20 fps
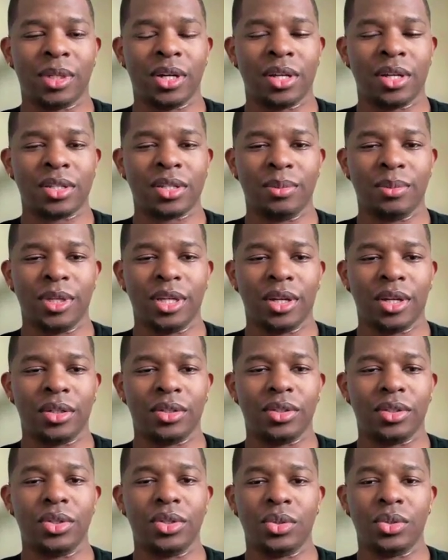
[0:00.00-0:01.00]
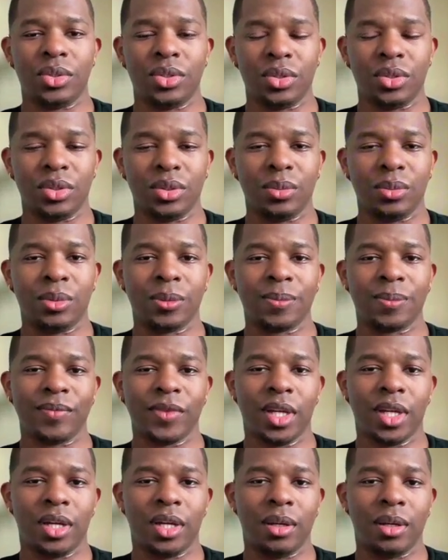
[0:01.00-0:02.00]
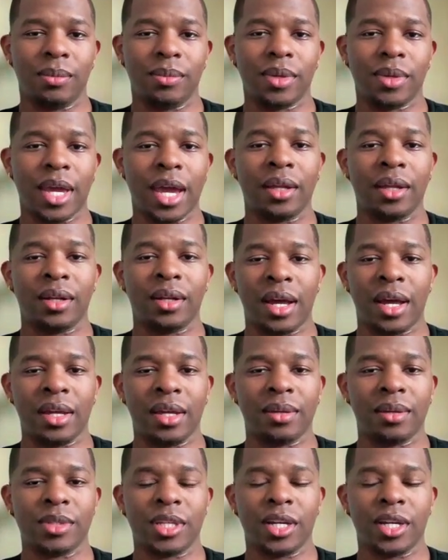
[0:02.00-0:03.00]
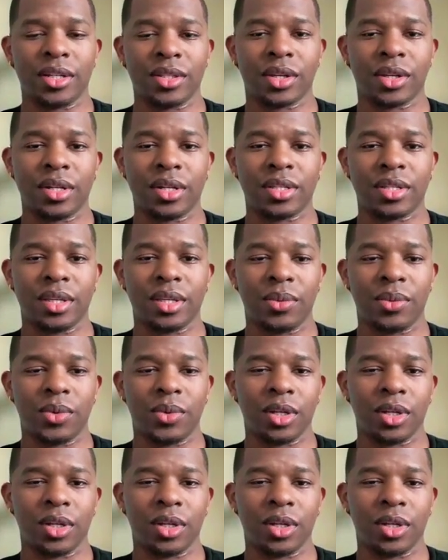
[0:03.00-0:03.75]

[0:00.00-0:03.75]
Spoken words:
but also be on YouTube at I am Terance Garcia.